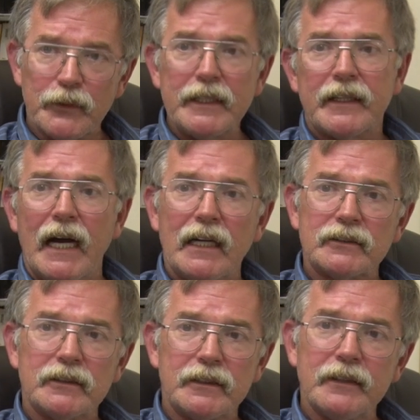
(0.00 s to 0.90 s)

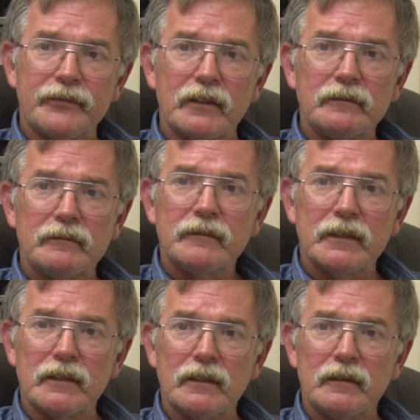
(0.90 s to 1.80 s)
3,000 different
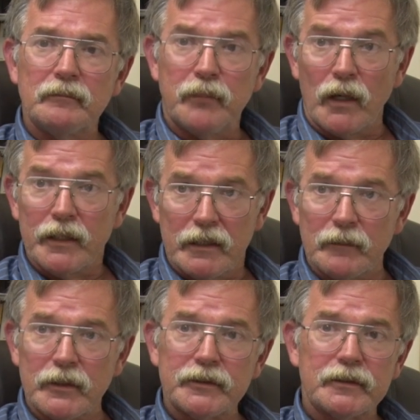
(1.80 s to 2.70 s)
part
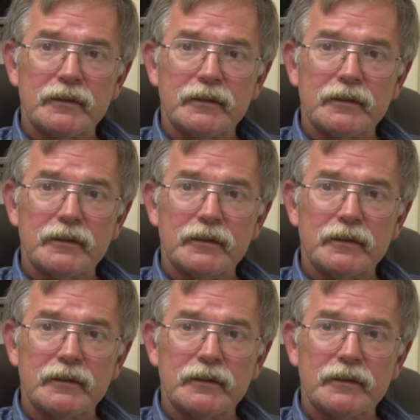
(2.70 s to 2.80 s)
numbers.